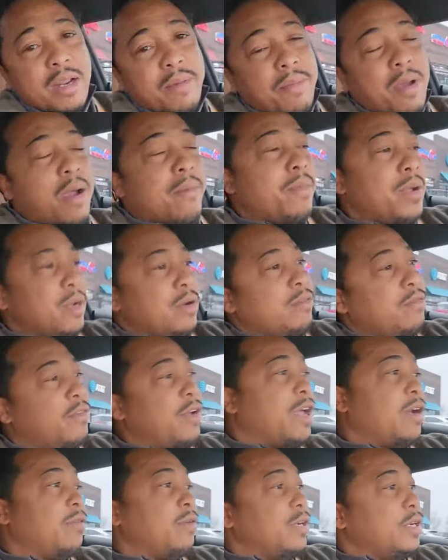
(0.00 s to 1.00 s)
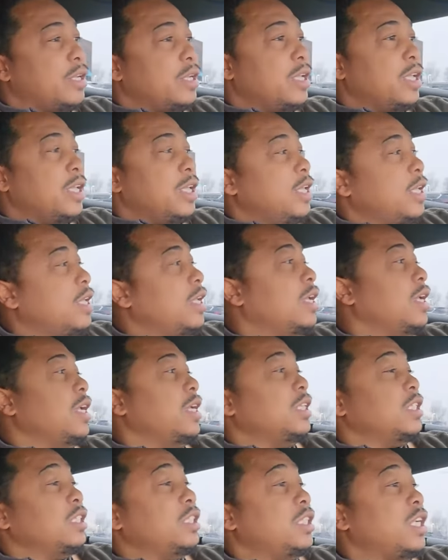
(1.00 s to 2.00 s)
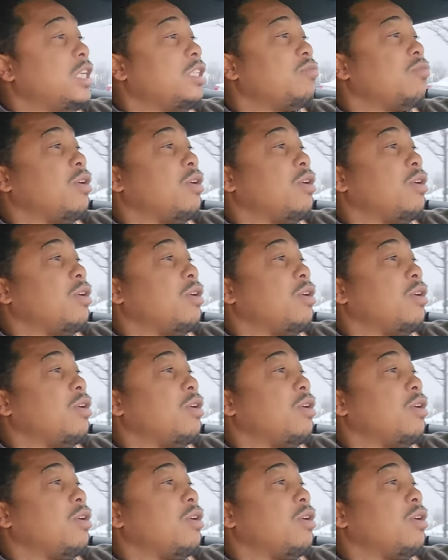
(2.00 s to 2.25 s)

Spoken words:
about being a veteran. It's just